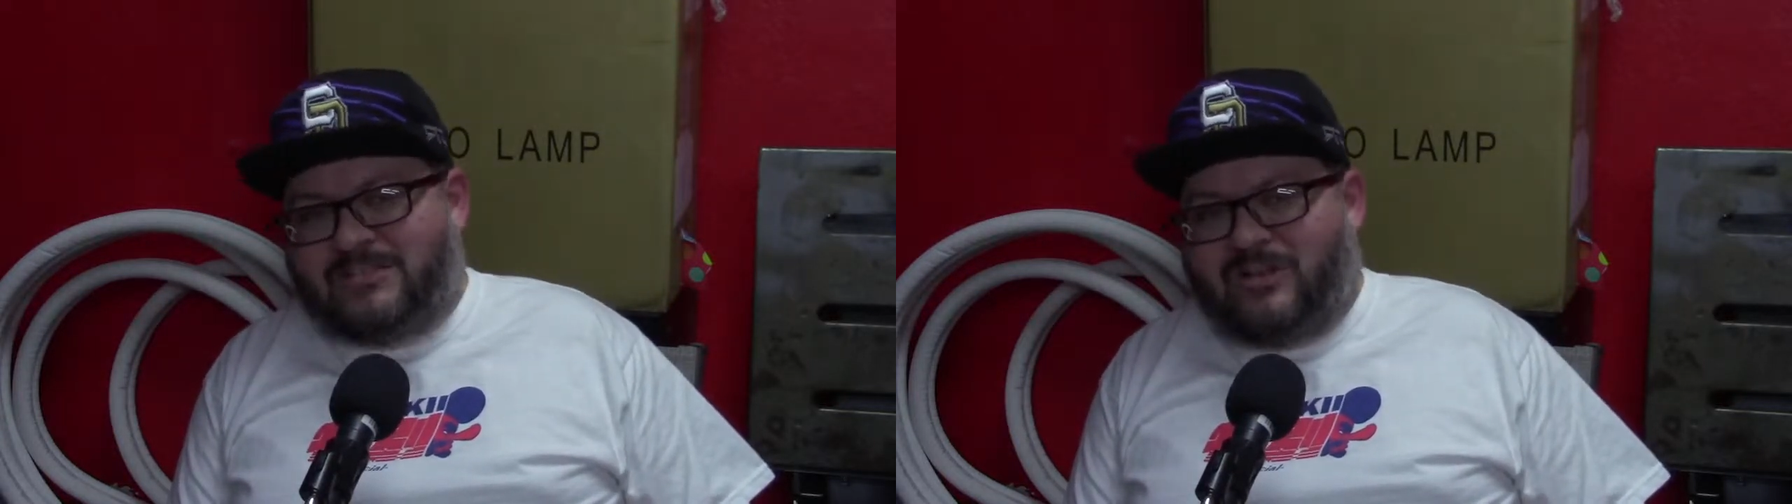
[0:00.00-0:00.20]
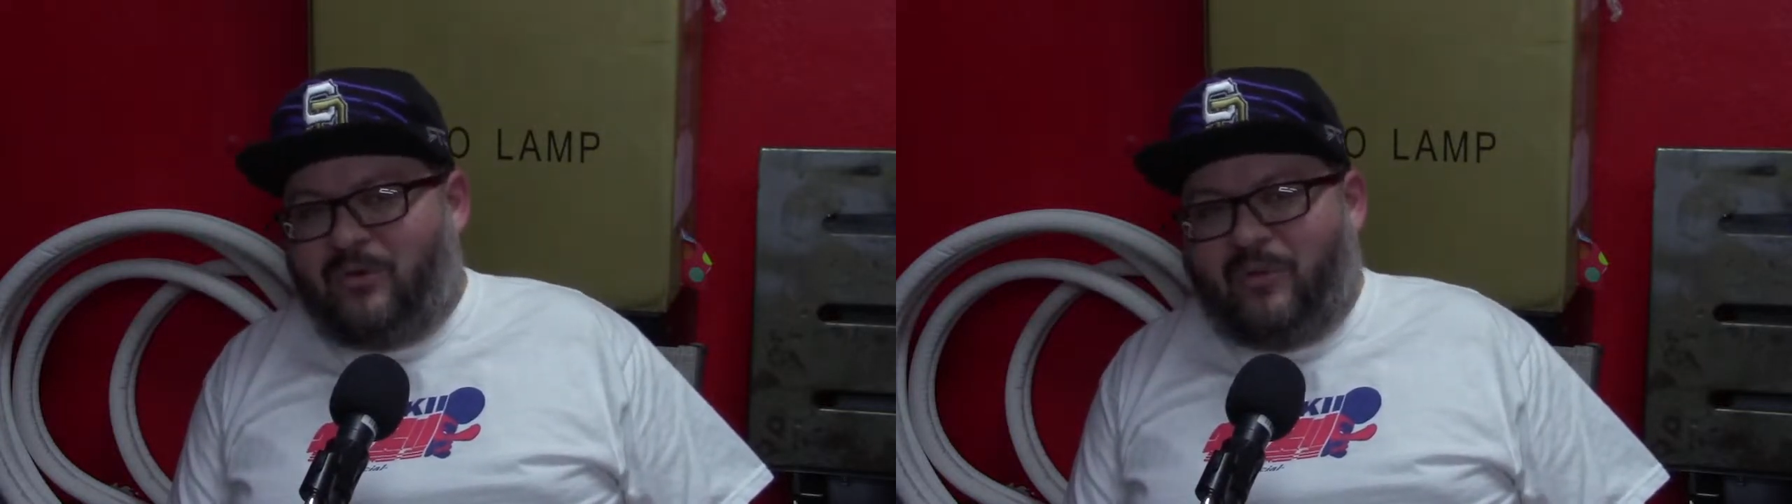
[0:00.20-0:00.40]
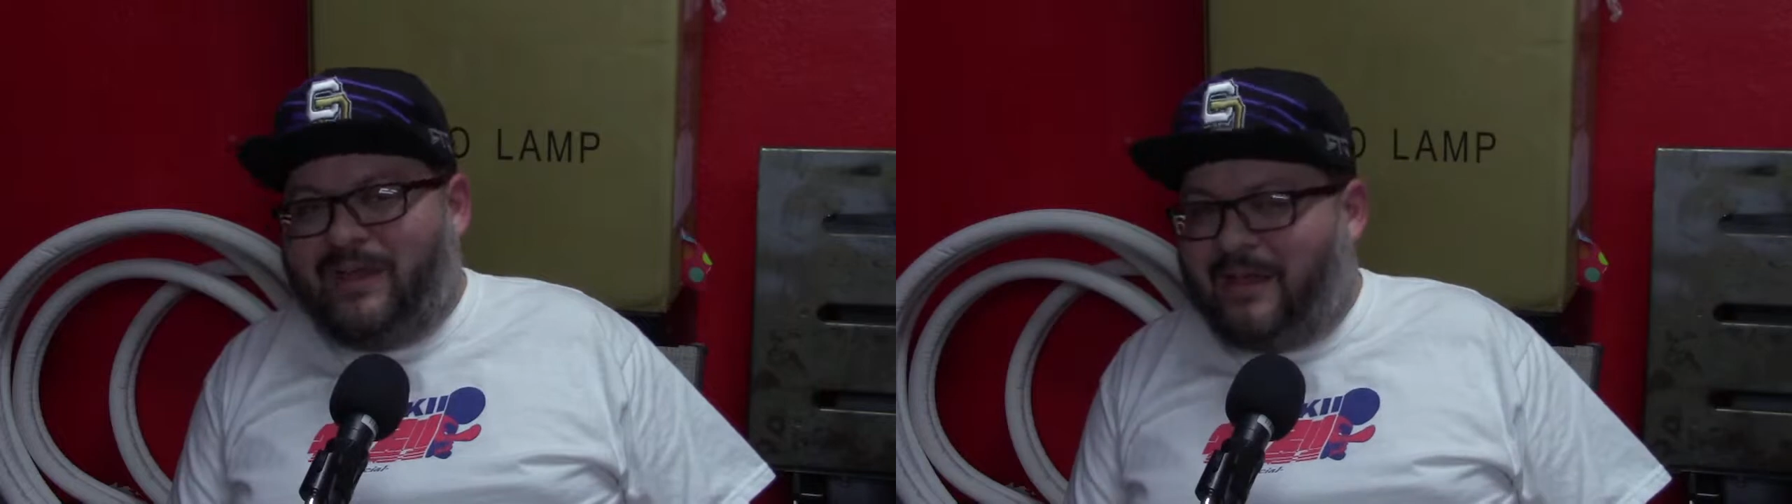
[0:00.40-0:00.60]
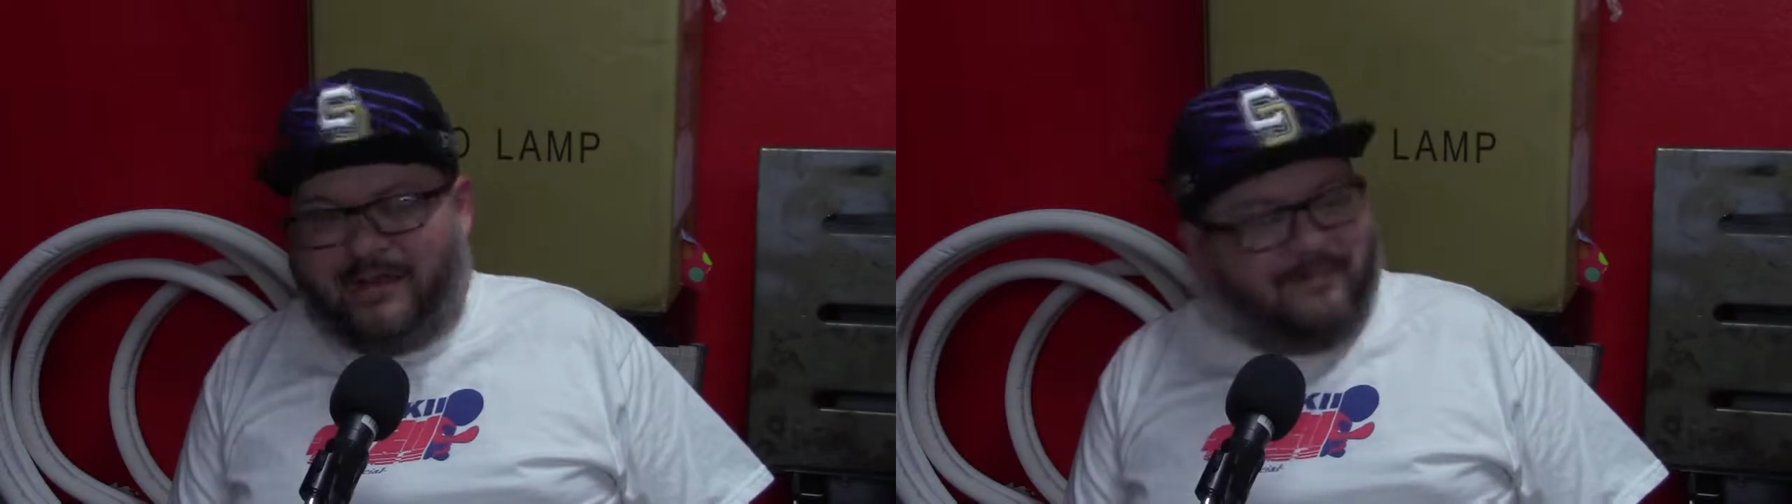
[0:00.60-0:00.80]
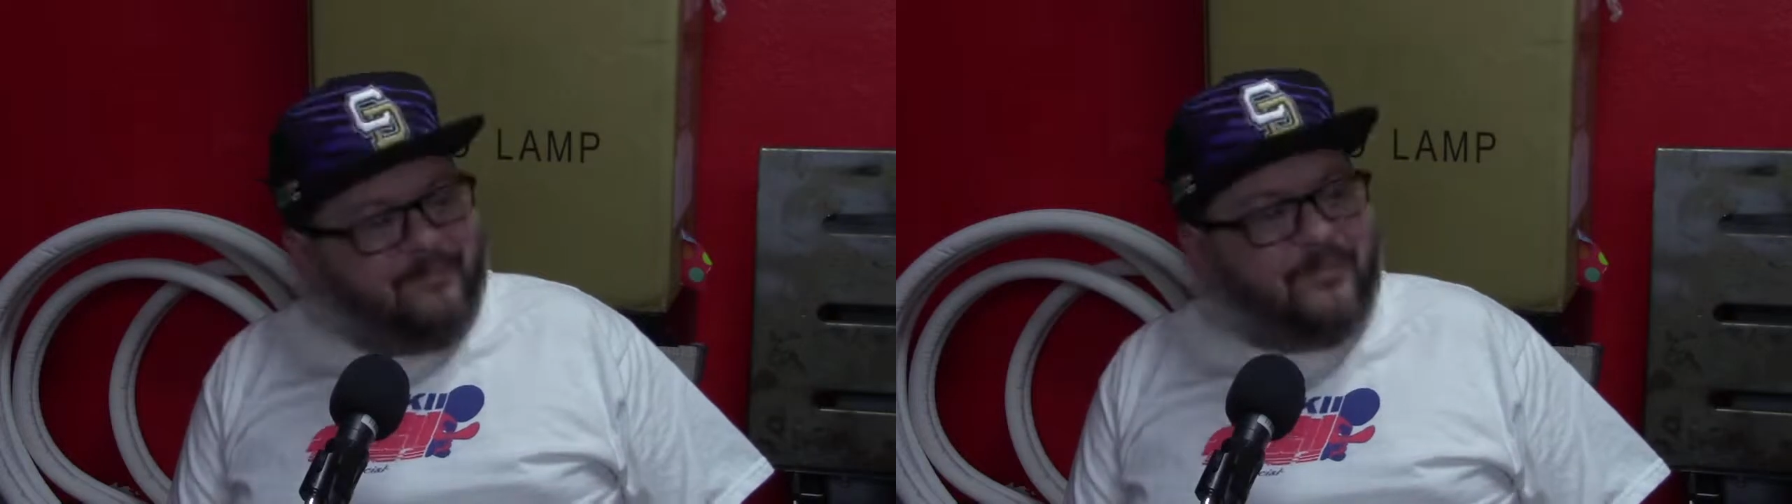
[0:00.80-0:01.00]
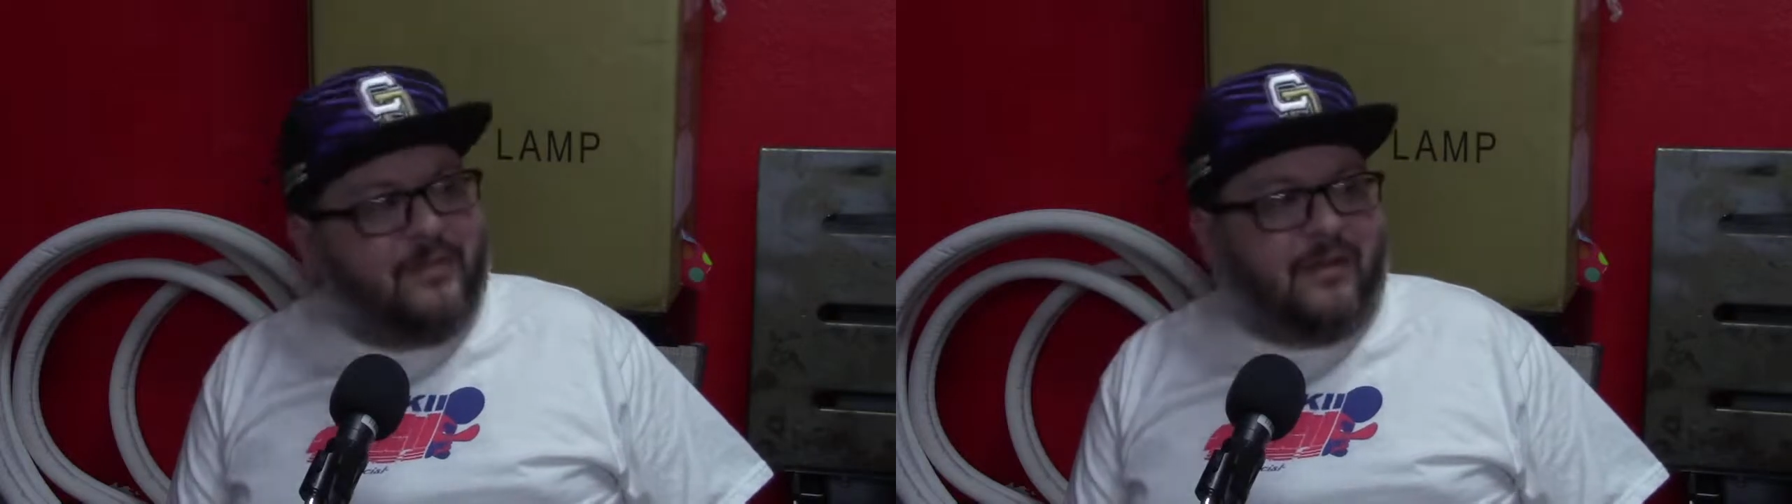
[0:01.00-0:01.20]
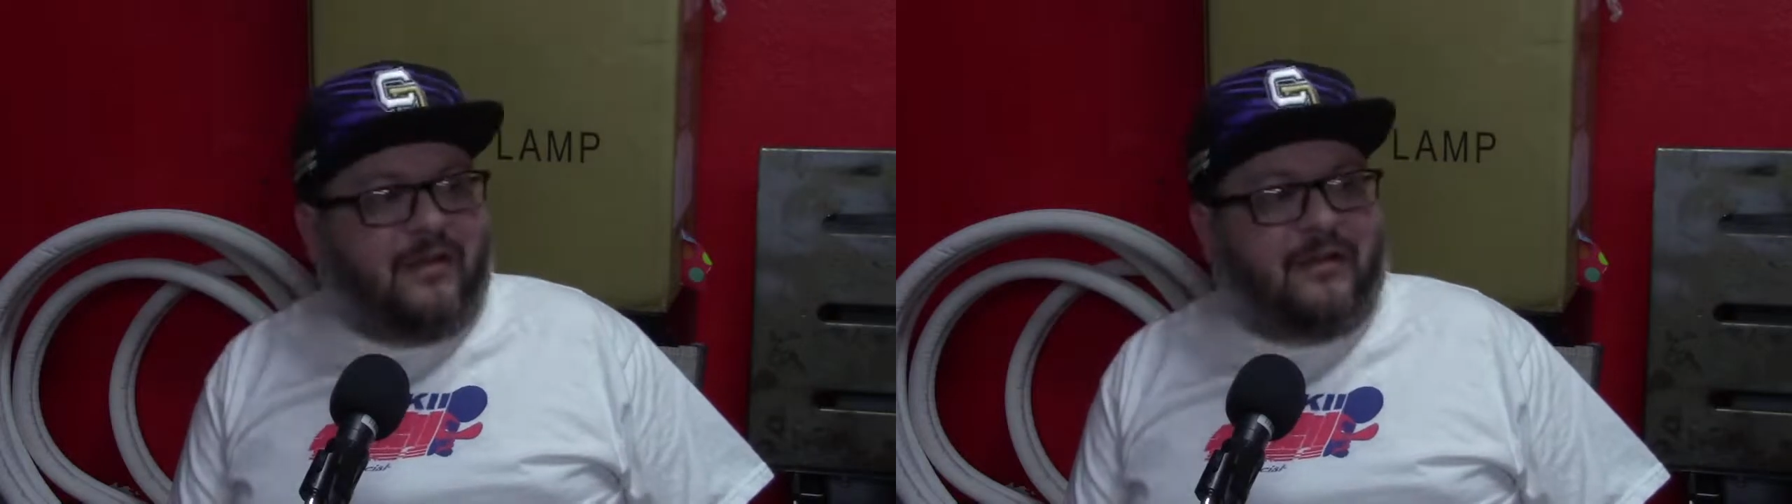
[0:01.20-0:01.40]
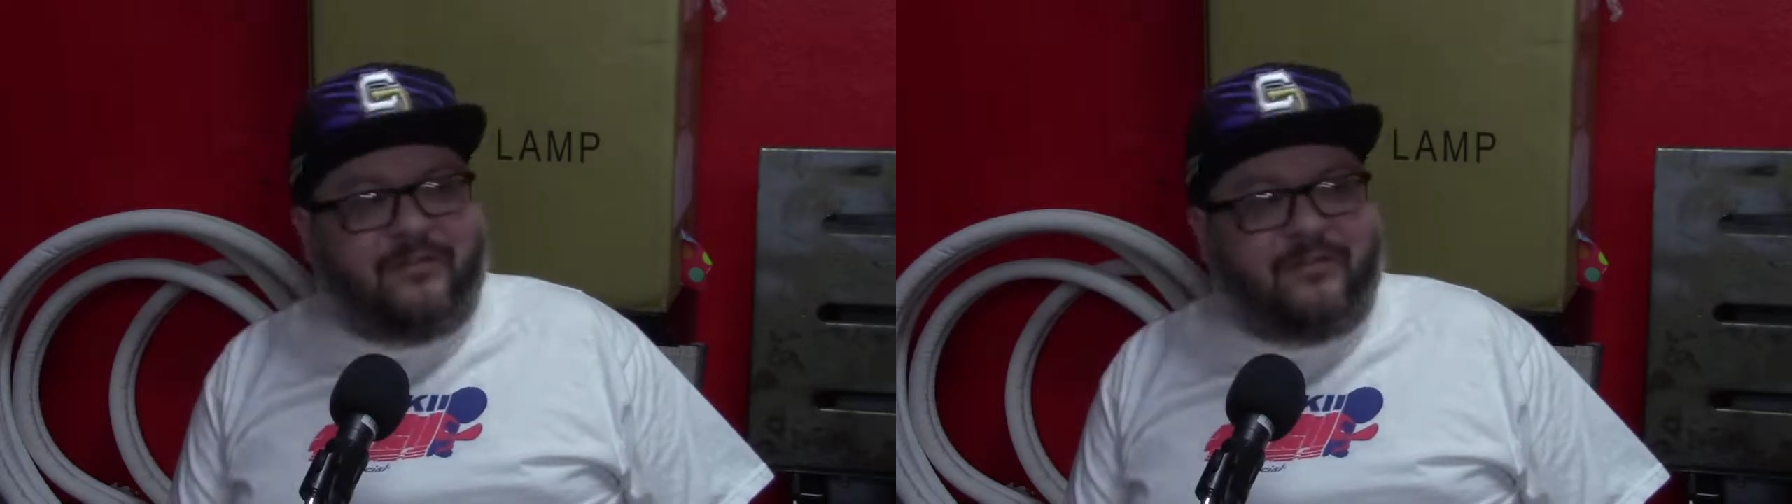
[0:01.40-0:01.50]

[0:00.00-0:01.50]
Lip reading: all weekend there.